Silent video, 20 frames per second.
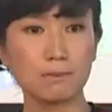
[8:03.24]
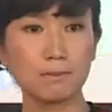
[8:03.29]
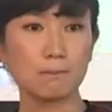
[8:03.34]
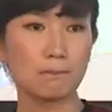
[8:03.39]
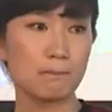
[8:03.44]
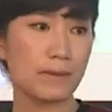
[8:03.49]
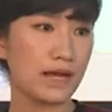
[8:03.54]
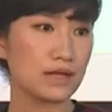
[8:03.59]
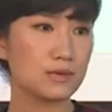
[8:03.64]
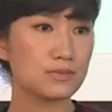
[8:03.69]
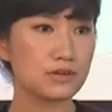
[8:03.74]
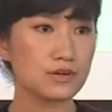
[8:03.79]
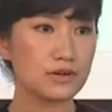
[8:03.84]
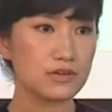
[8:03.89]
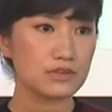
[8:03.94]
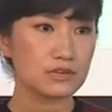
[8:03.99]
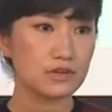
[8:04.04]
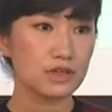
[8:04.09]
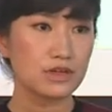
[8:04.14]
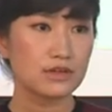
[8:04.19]

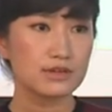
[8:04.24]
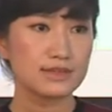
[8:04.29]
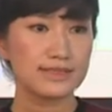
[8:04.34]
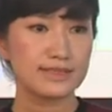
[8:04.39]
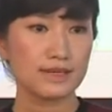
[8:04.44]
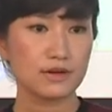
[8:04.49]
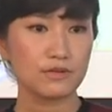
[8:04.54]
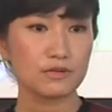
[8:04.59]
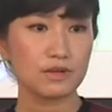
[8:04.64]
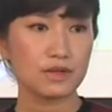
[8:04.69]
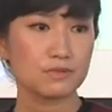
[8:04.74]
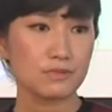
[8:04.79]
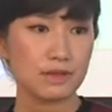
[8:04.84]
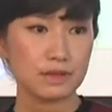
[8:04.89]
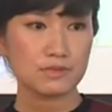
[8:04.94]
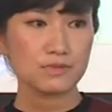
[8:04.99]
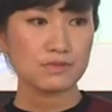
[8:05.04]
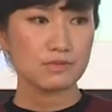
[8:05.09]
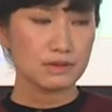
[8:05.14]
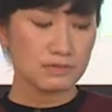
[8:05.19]
Macbeth. So it
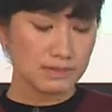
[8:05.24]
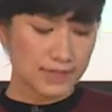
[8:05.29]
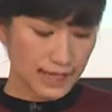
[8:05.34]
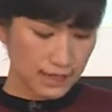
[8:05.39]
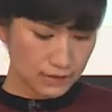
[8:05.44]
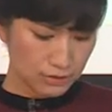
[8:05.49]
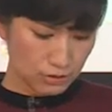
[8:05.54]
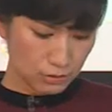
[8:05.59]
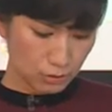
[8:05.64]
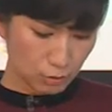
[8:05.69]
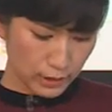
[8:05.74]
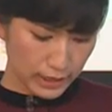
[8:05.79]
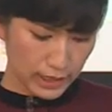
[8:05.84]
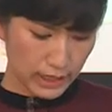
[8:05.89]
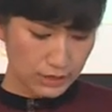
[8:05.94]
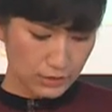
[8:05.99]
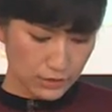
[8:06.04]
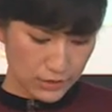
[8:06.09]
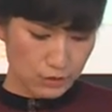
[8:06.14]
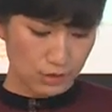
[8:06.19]
means that we
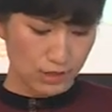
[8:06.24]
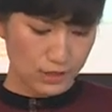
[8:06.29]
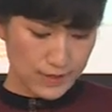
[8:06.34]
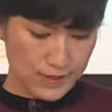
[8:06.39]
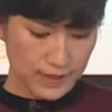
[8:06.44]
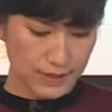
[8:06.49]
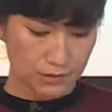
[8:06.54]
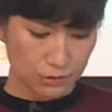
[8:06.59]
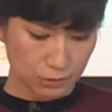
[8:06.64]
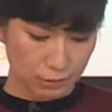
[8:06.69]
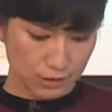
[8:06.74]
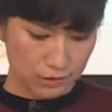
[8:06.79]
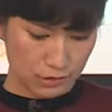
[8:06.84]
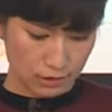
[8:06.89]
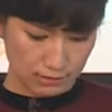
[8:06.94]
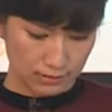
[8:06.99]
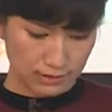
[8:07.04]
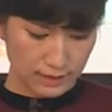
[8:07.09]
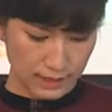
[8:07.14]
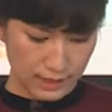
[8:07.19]
can use
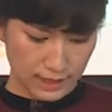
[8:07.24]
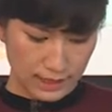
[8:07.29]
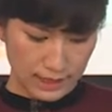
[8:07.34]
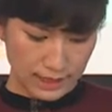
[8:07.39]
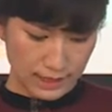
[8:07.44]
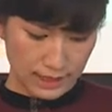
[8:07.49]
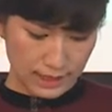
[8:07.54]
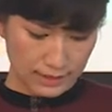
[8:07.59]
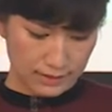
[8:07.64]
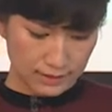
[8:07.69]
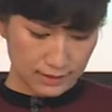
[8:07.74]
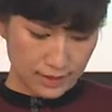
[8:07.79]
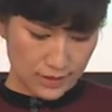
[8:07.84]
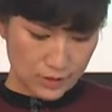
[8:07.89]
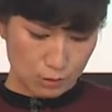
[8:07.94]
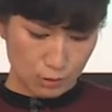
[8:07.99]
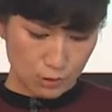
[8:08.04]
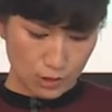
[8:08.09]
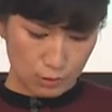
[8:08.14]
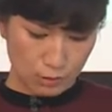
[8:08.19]
transliteration. And the
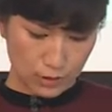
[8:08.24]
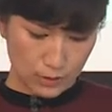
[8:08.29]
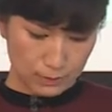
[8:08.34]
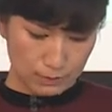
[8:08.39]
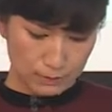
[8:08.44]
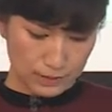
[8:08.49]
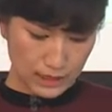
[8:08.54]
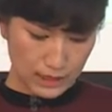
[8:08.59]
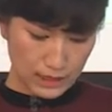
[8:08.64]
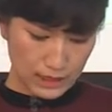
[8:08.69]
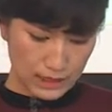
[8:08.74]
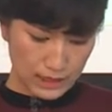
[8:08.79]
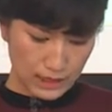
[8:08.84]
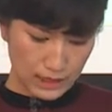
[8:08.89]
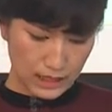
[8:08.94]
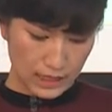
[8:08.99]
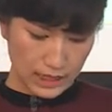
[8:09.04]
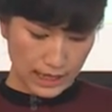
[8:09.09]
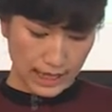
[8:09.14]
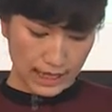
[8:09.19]
last one will be
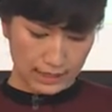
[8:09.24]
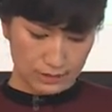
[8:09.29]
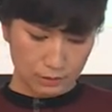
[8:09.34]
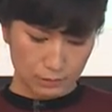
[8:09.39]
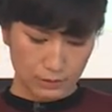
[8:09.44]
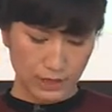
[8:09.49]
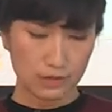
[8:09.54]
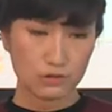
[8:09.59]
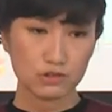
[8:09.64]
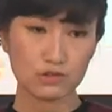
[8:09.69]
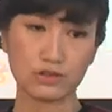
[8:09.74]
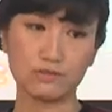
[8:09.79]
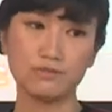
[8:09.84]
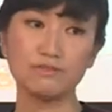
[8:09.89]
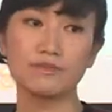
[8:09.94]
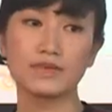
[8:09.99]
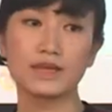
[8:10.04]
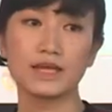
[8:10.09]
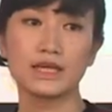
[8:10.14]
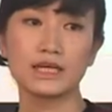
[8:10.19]
the annotation.
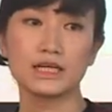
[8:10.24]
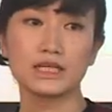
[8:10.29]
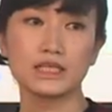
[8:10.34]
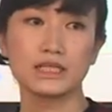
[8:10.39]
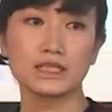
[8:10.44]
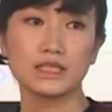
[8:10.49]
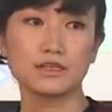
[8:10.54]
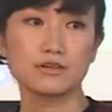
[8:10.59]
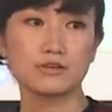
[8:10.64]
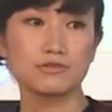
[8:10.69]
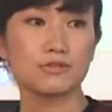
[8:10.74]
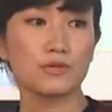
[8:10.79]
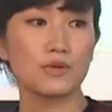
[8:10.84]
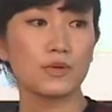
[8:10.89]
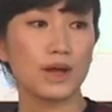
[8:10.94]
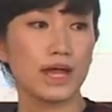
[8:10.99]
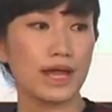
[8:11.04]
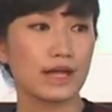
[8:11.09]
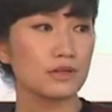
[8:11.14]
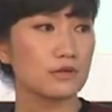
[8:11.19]
For
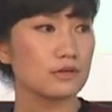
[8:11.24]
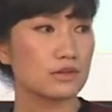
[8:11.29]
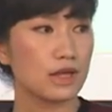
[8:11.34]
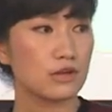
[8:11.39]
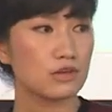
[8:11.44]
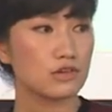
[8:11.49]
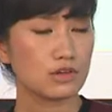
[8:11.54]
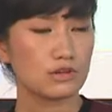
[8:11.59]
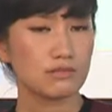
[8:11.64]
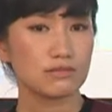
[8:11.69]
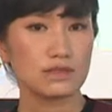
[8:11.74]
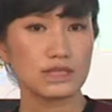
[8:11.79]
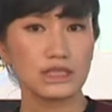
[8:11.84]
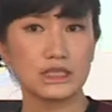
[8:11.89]
annotation,